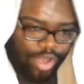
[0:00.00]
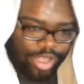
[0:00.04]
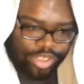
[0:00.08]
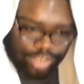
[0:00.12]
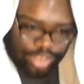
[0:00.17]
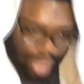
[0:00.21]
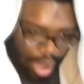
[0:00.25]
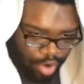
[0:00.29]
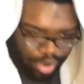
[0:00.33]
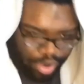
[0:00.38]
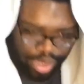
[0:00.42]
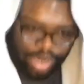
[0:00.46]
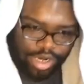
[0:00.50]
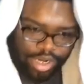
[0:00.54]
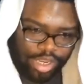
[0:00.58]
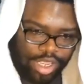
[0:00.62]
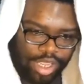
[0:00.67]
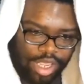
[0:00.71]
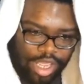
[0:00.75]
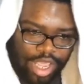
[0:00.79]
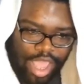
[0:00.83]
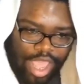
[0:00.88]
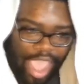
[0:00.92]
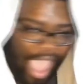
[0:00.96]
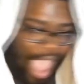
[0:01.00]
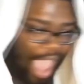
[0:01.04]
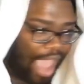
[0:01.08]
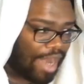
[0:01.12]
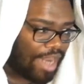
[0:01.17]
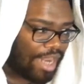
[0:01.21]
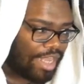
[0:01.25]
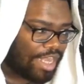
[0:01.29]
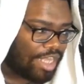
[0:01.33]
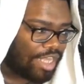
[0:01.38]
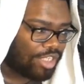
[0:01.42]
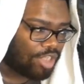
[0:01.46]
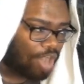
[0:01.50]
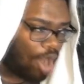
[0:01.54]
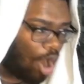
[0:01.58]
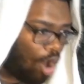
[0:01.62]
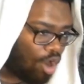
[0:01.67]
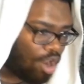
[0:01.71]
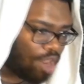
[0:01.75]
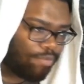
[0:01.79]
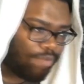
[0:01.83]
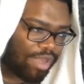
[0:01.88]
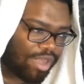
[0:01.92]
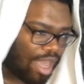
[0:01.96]
is Oden. And he's
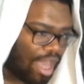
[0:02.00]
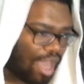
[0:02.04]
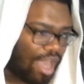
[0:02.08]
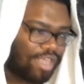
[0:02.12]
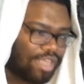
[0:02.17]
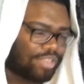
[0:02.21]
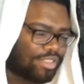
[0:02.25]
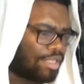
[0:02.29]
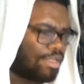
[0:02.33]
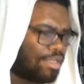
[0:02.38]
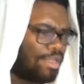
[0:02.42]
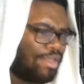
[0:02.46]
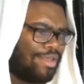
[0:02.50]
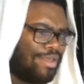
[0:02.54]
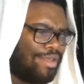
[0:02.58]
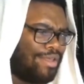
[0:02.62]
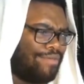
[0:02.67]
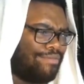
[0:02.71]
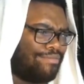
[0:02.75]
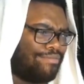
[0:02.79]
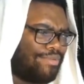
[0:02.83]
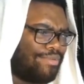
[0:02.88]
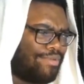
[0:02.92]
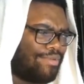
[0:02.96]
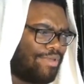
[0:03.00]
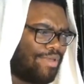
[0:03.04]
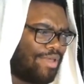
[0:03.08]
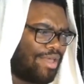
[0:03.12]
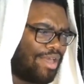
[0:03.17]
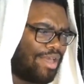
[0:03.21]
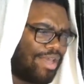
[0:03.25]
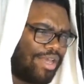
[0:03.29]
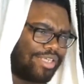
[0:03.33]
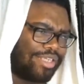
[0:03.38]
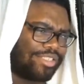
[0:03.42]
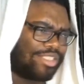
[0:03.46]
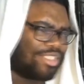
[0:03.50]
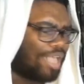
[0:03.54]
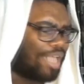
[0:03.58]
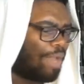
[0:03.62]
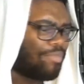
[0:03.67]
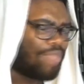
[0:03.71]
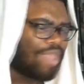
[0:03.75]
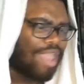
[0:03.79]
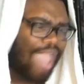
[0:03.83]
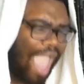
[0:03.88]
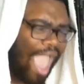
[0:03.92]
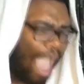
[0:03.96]
Oden because
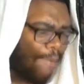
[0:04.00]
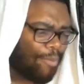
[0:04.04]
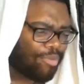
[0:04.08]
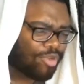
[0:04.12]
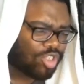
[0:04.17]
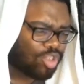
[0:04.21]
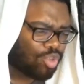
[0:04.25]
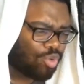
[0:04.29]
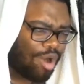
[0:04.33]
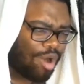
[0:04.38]
something happened to